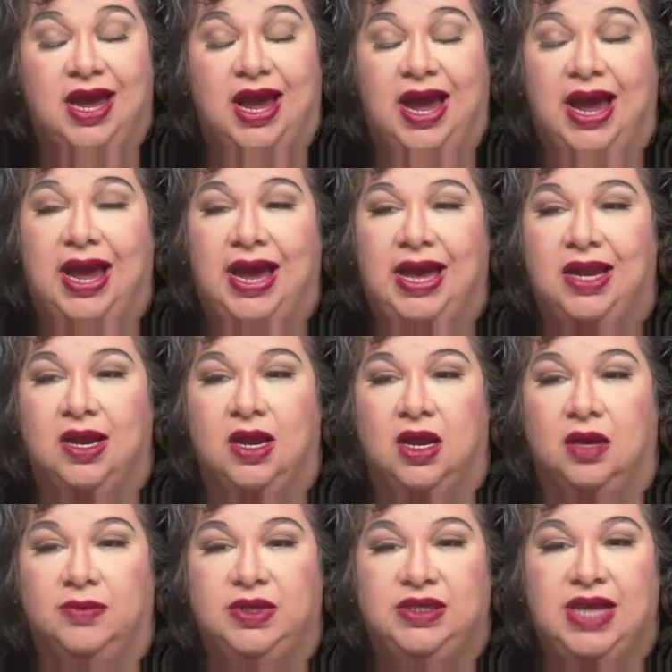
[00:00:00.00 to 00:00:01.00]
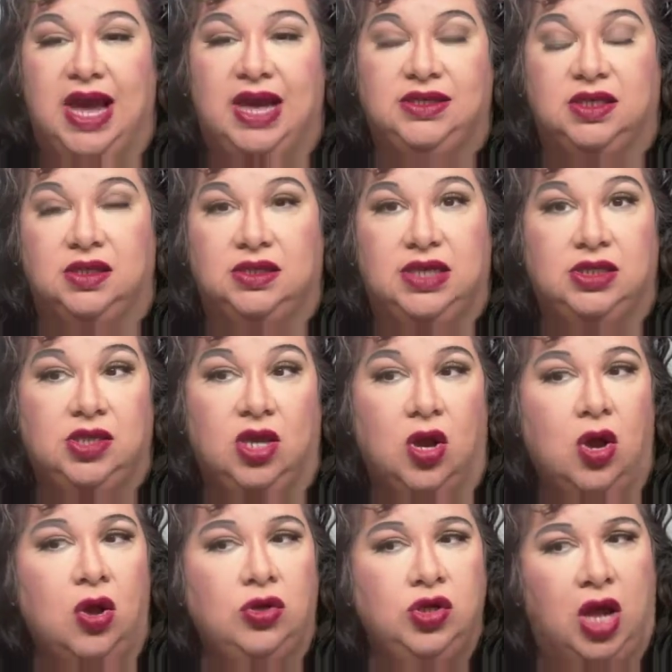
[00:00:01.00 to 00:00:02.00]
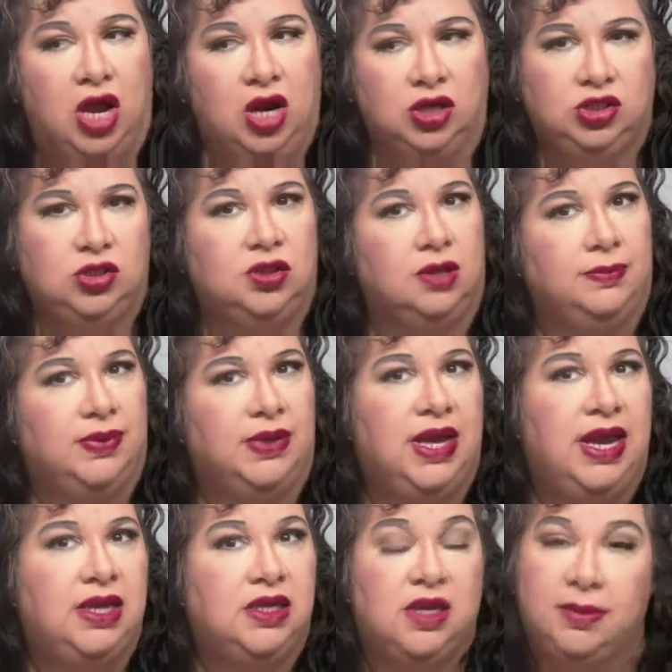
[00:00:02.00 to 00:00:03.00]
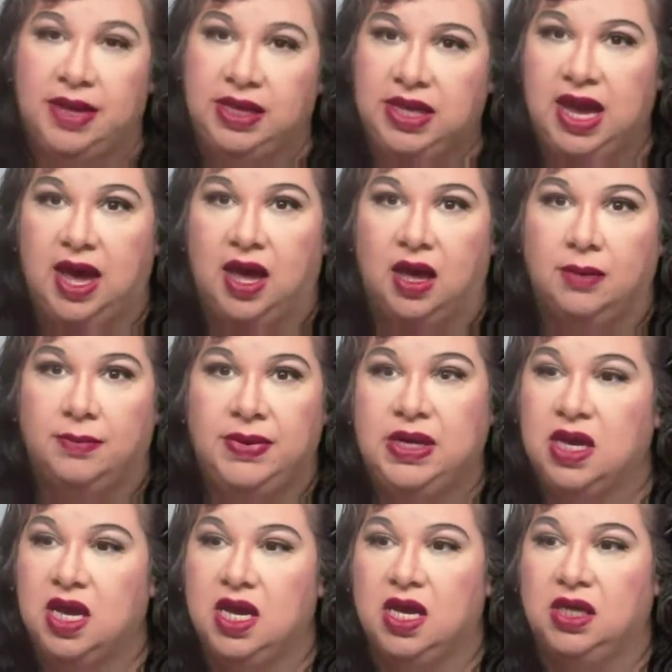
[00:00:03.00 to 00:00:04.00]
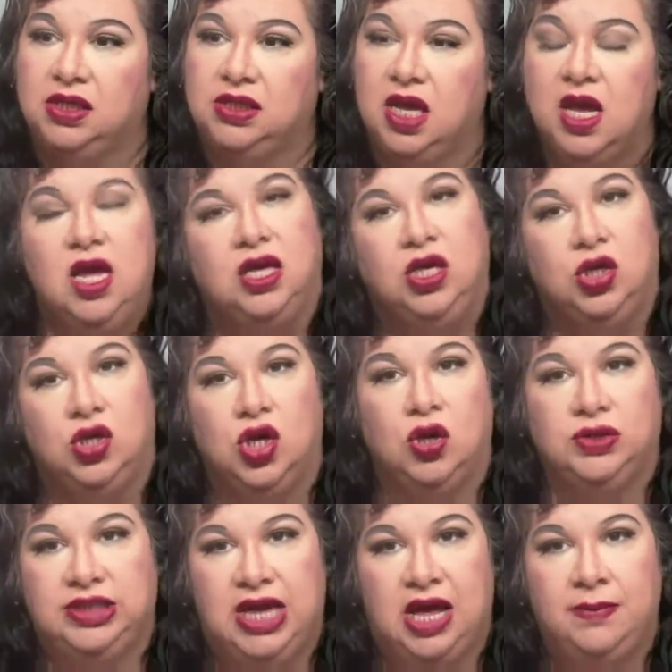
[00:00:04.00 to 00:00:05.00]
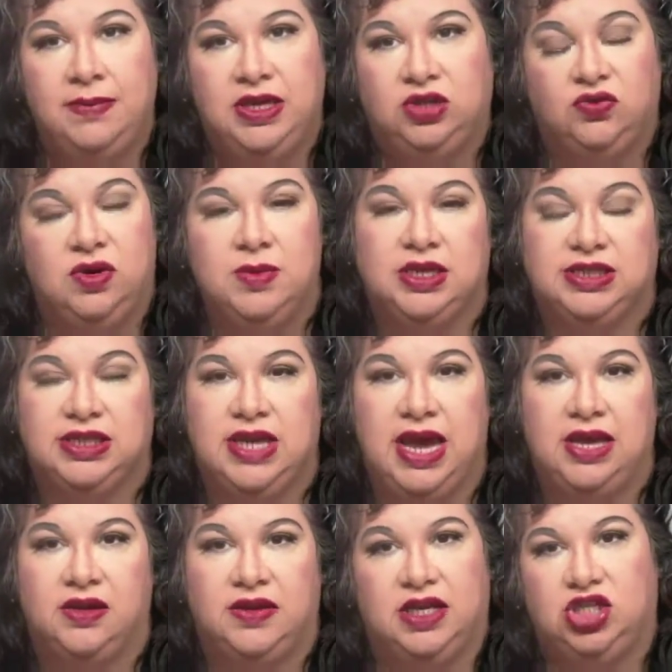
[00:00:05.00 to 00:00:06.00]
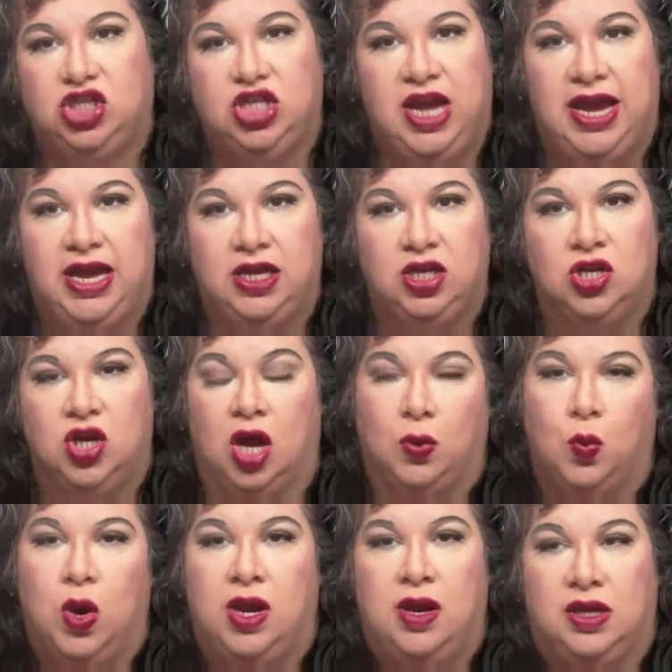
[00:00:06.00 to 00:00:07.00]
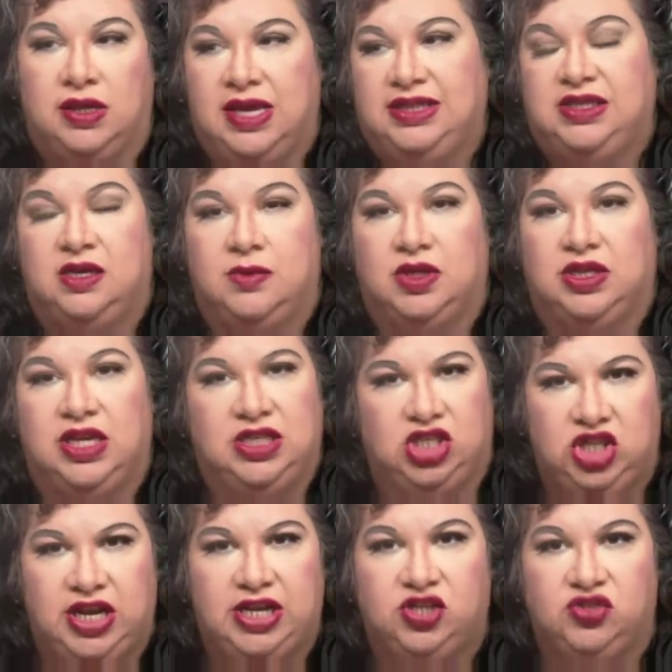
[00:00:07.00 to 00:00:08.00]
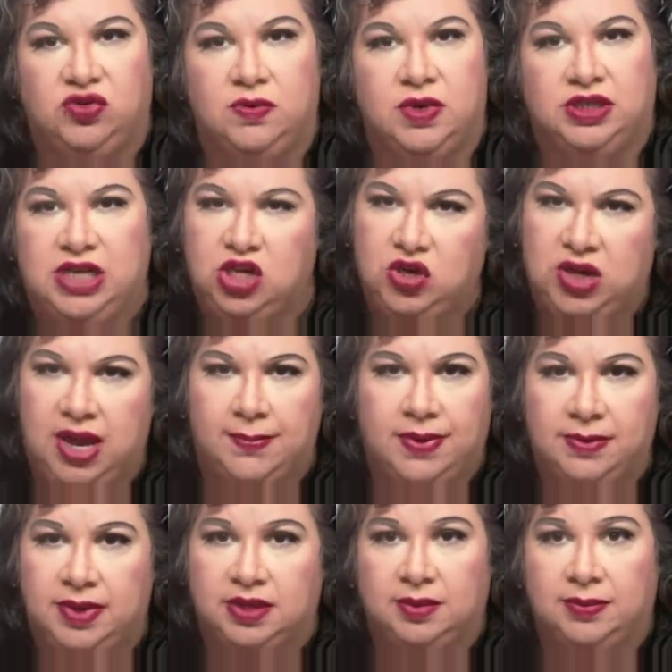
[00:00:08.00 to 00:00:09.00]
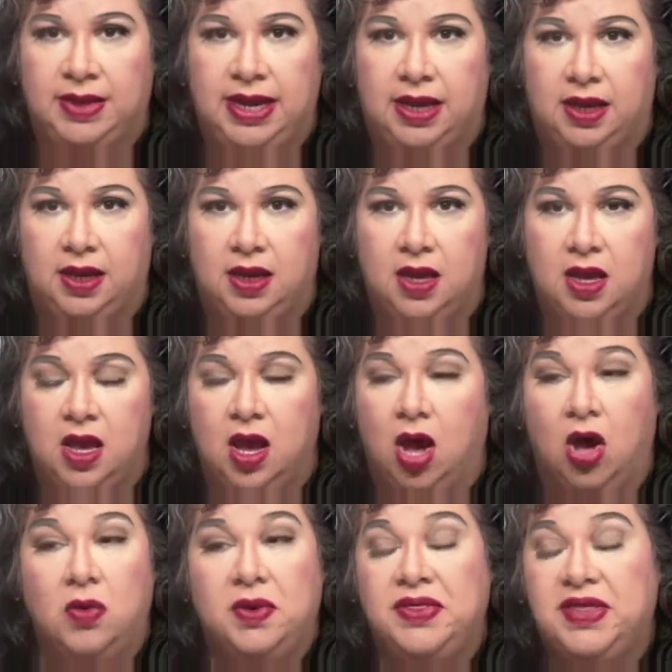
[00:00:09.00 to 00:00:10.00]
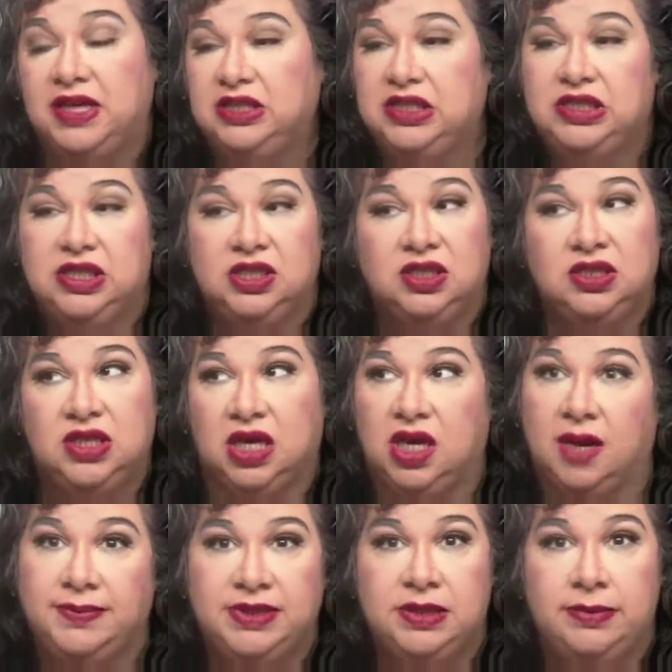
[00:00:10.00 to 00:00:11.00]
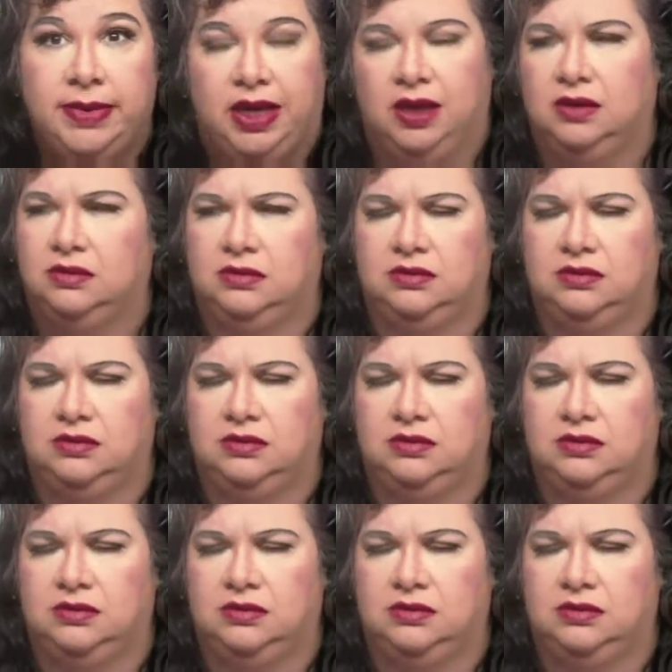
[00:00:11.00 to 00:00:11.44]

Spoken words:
And the doctor says, I heard you complain. And I'm like, yeah, because you don't tell me 3 months later that she ate, less than a month later, she gave 3 months and you can't put me on the plan. Oh, well, that decision's not up to me.